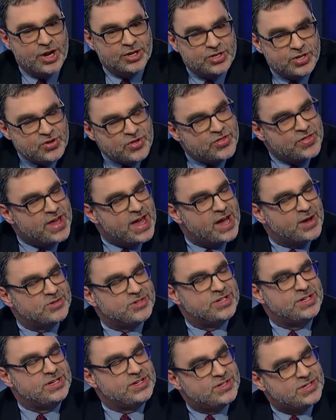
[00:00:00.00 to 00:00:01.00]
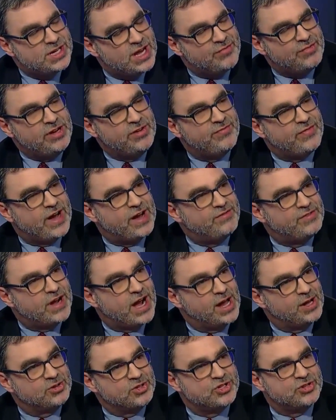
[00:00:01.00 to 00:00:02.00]

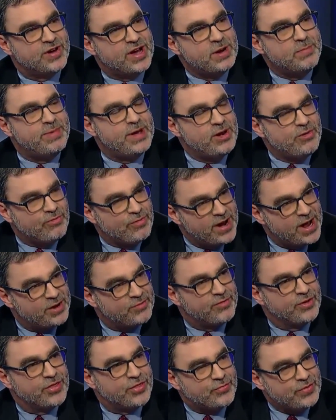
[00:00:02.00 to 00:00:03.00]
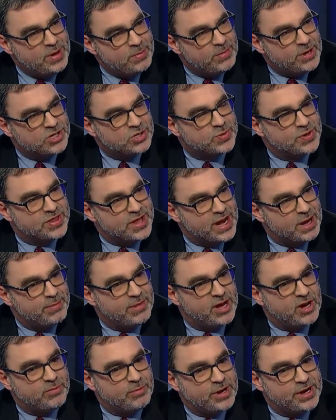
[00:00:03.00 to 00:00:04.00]
$2,075. Try to pay rent for 3 months with that
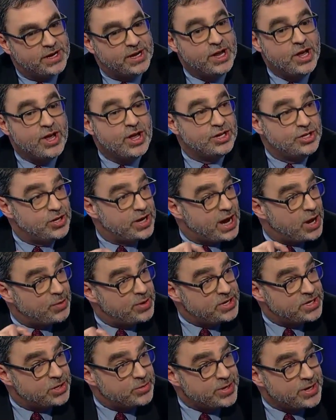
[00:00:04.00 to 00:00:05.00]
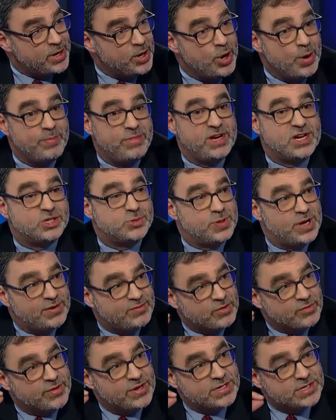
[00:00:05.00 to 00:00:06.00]
amount of money. Right. You know how we do it? Because we
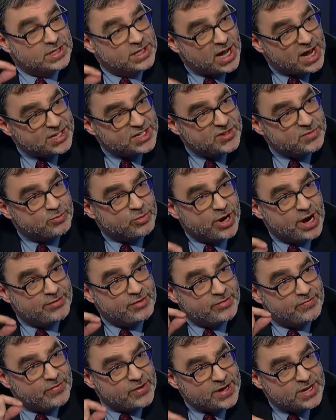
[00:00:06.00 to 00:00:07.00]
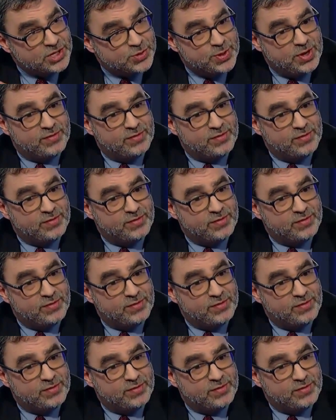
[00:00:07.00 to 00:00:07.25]
have to raise lots of private funds.